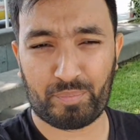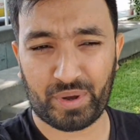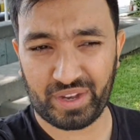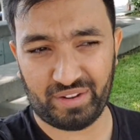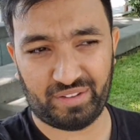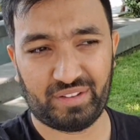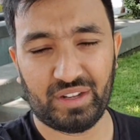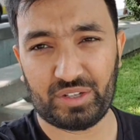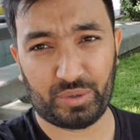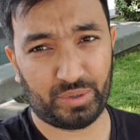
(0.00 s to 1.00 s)
Prius,
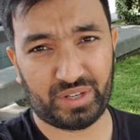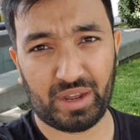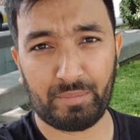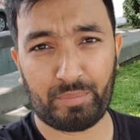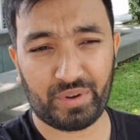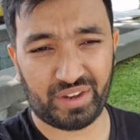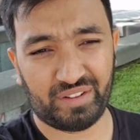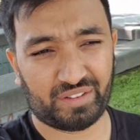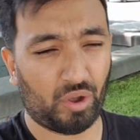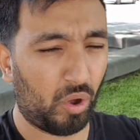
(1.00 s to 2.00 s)
the Toyota
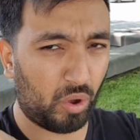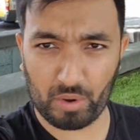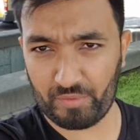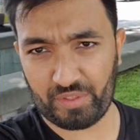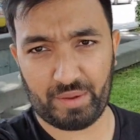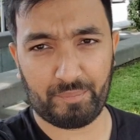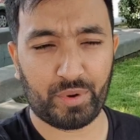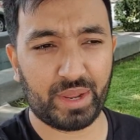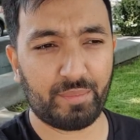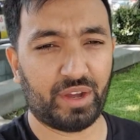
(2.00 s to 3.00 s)
Prius, all of them
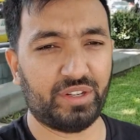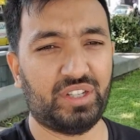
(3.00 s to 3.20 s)
pretty much.